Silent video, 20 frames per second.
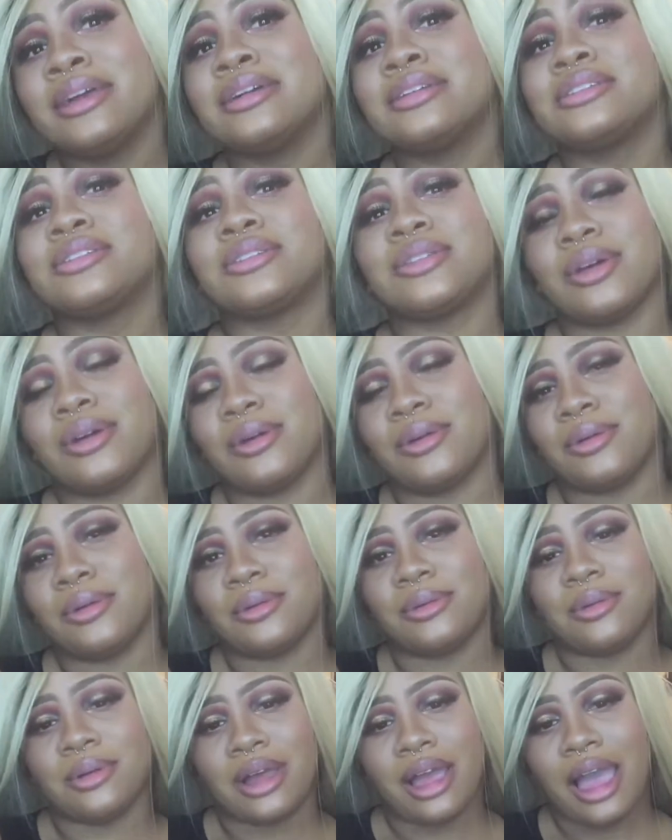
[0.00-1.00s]

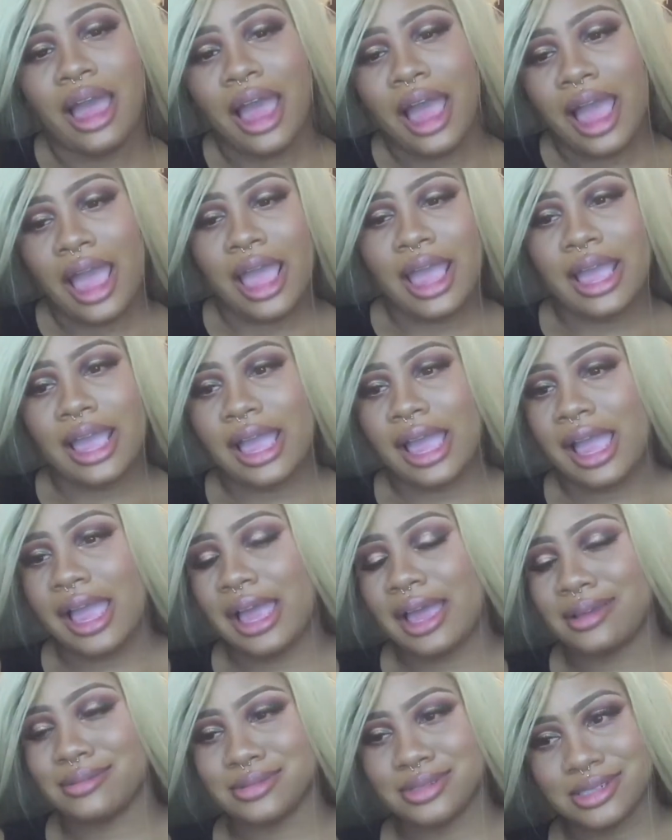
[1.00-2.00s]
So
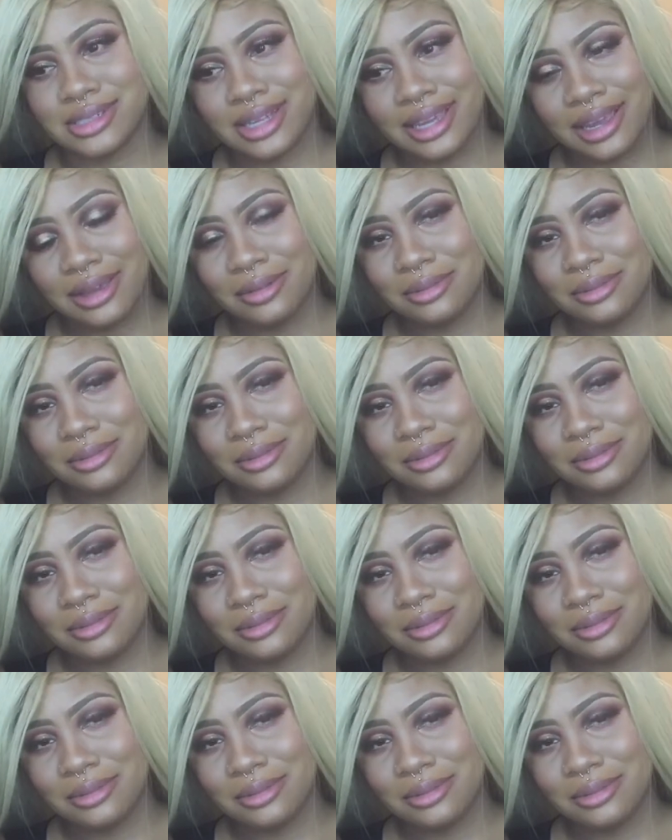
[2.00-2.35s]
I was just like,